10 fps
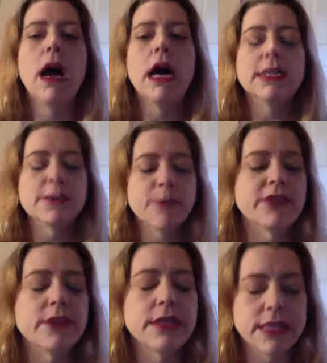
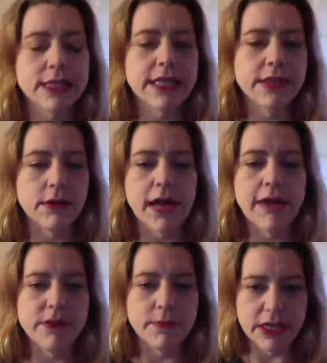especially since they don't have
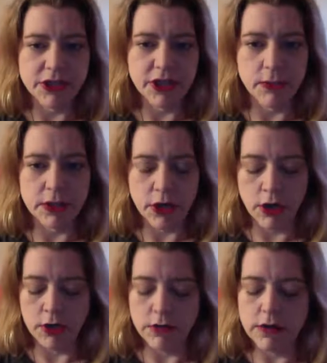diminishing
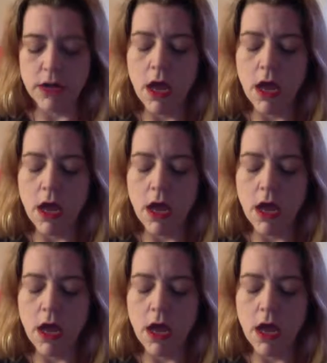returns.